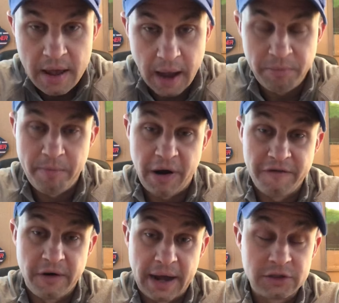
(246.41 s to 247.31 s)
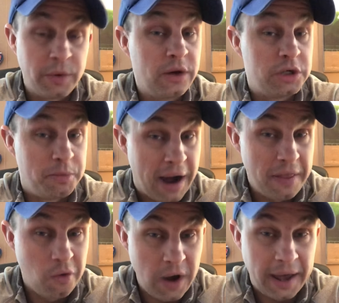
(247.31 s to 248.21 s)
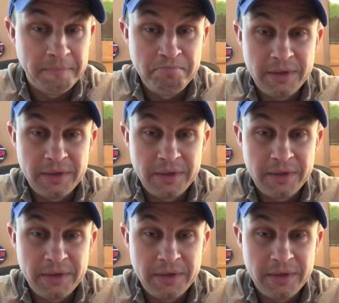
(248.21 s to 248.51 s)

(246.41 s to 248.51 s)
and prepare for next week, which, by the way,